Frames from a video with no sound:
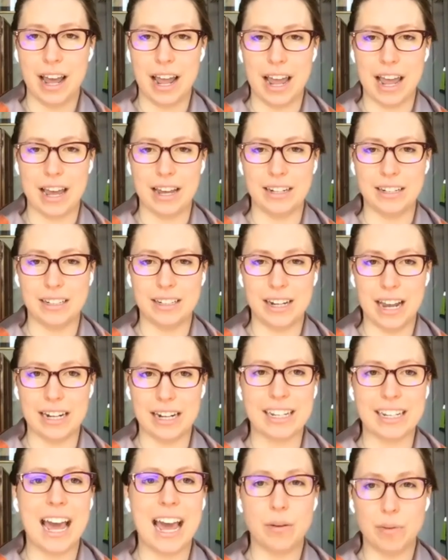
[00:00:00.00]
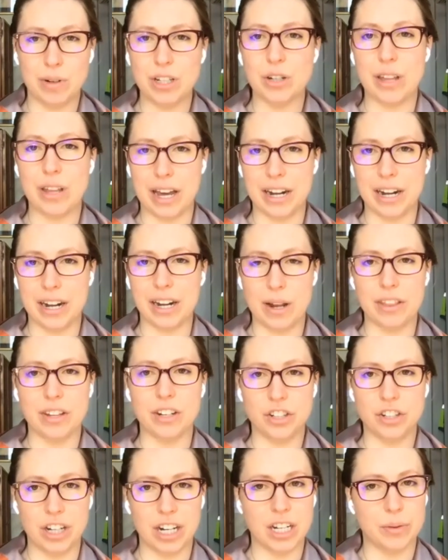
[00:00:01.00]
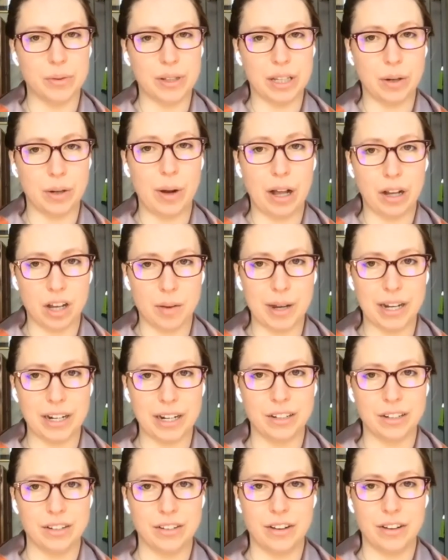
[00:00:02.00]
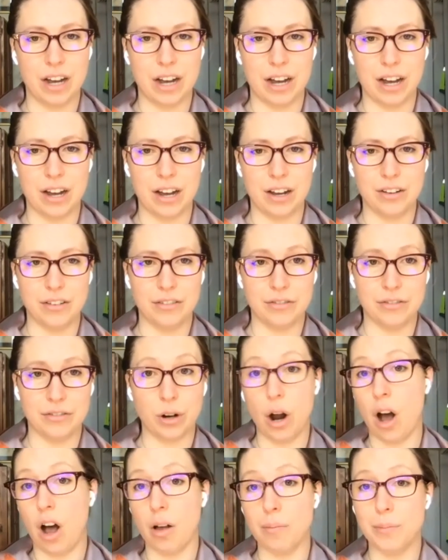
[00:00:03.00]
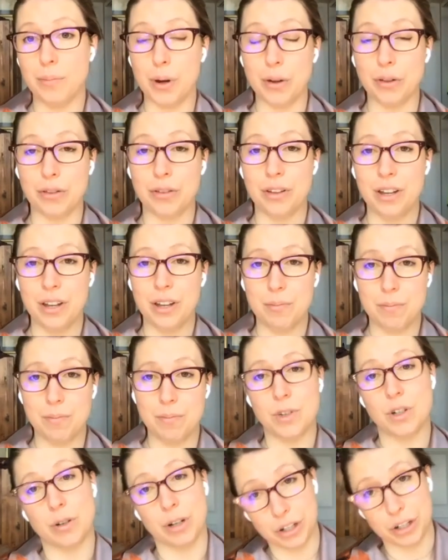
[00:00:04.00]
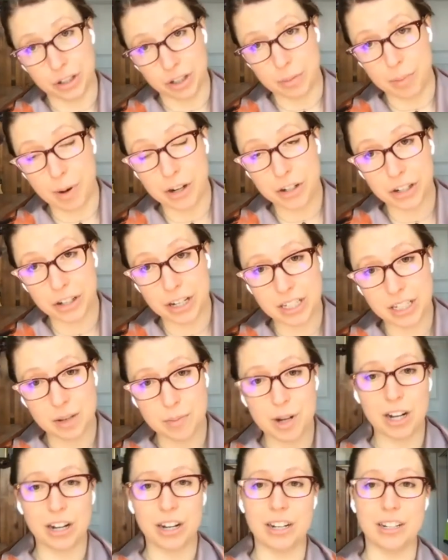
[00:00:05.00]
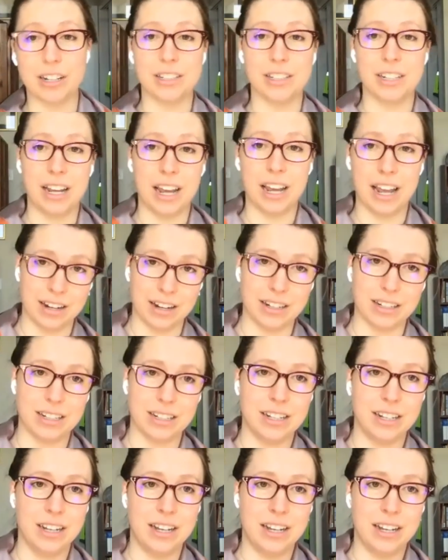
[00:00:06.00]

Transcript: And, and can we do that in a way that's genuinely welcoming uh, for all, both traditionally marginalized communities and